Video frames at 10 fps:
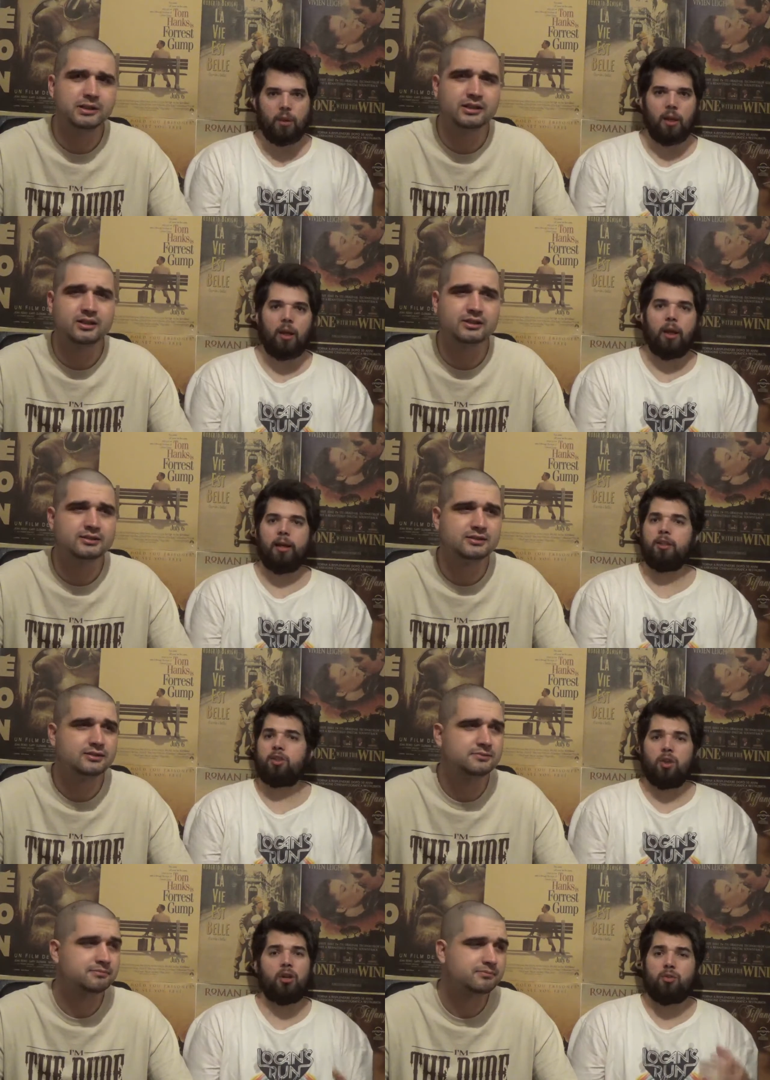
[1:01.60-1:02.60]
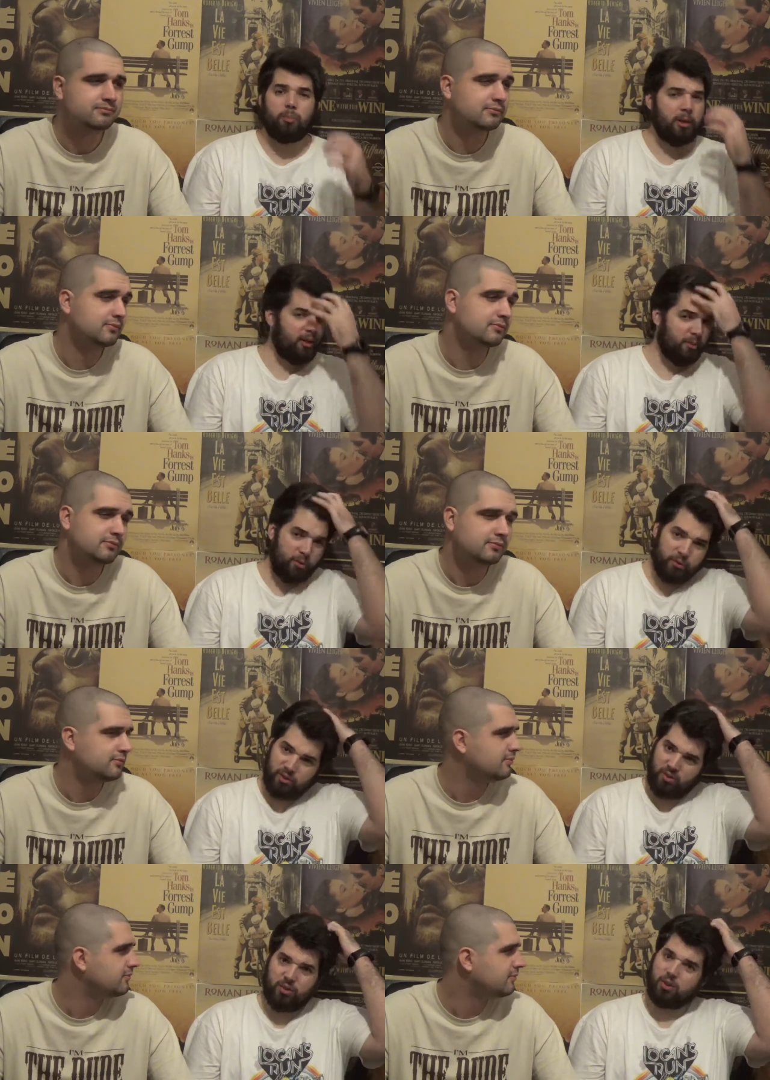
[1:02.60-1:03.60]
Speaker 1: because... And you saw it through many
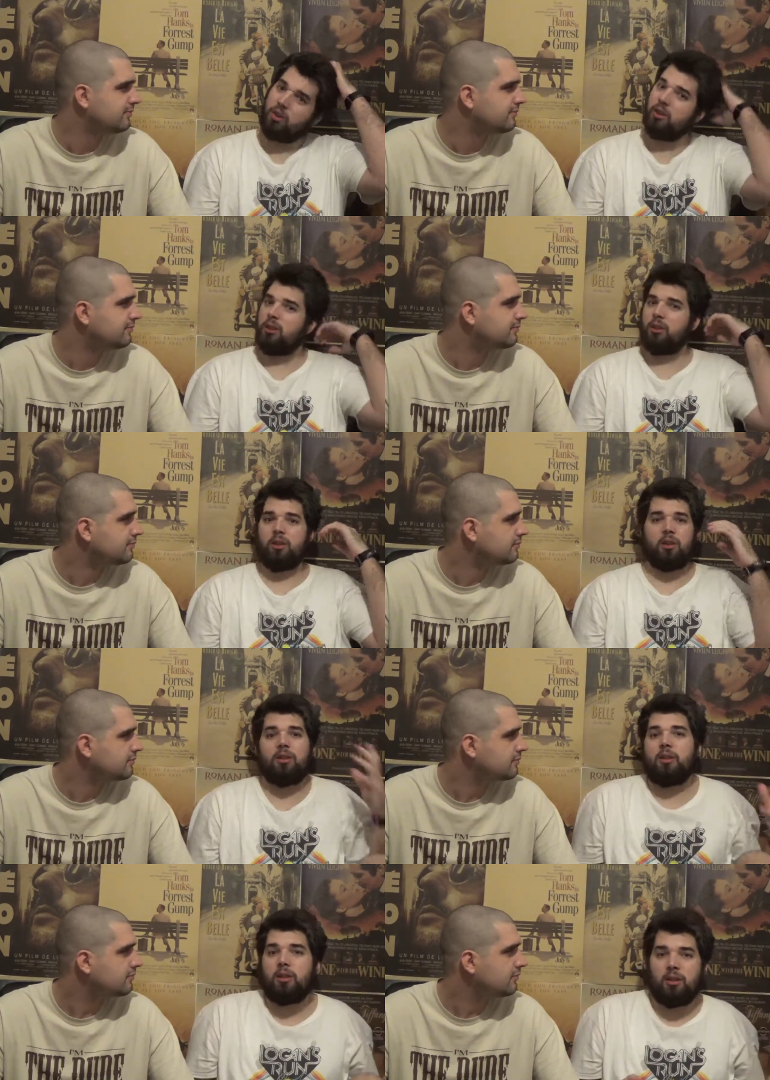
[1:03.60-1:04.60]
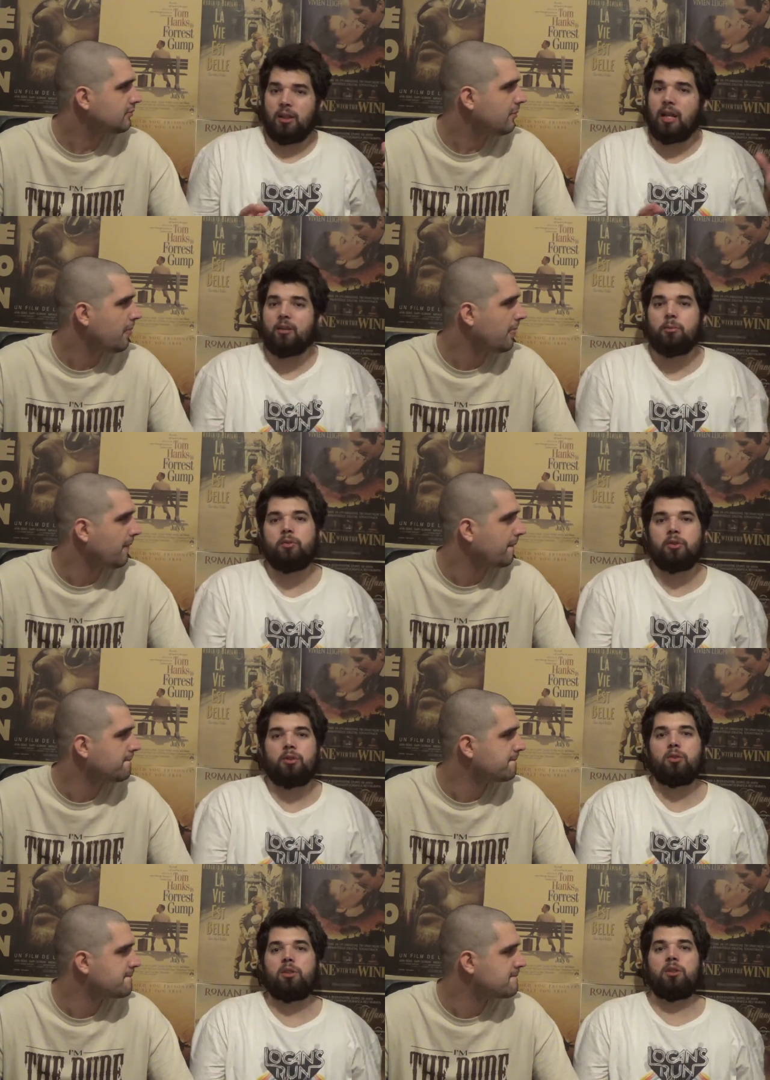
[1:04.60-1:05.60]
movies usually. A lot of movies
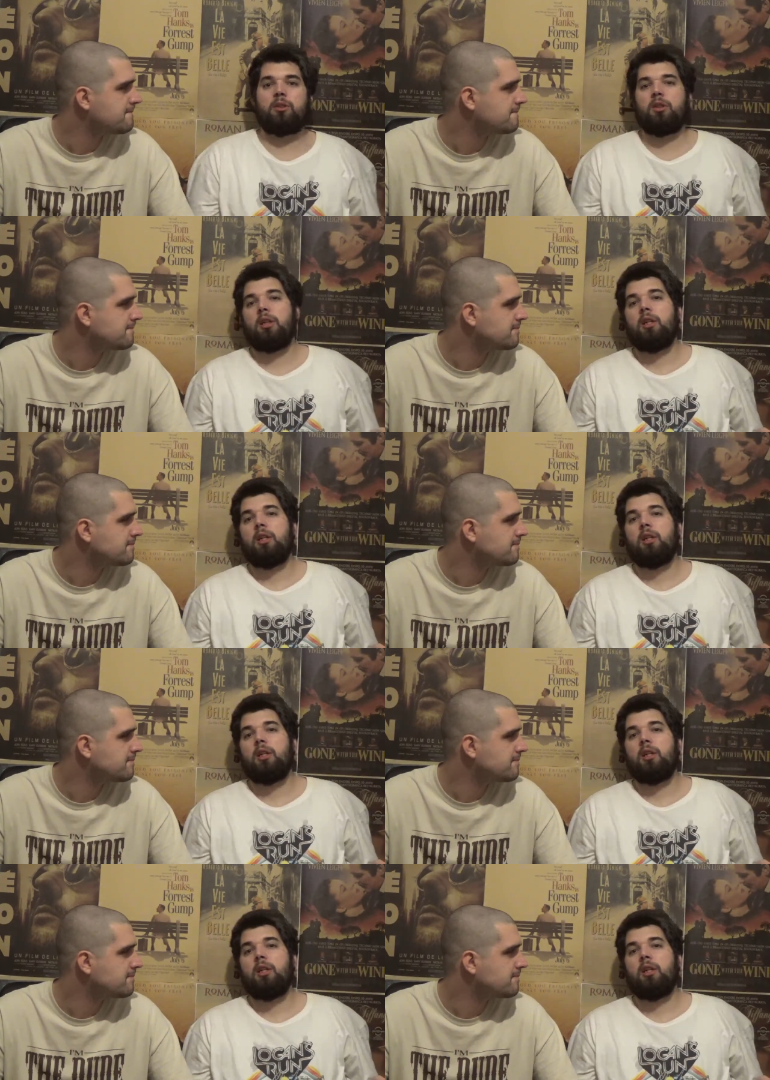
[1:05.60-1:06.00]
do this.